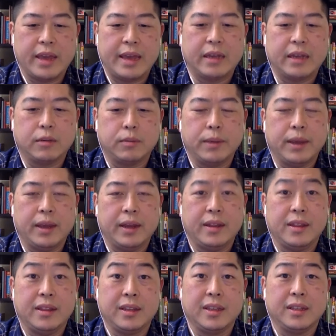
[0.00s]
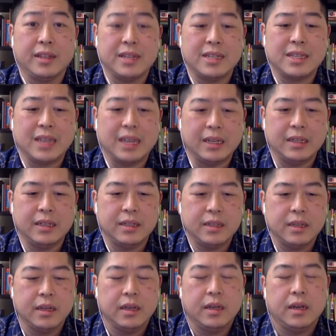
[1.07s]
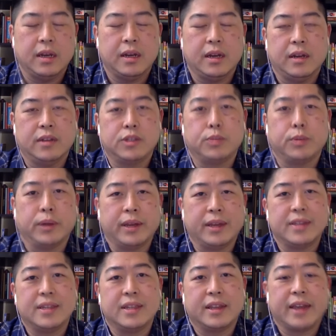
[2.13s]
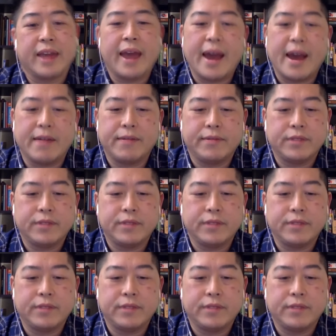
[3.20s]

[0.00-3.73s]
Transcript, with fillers: ankle pain in the Achilles tendon, uh, spreading into the calf.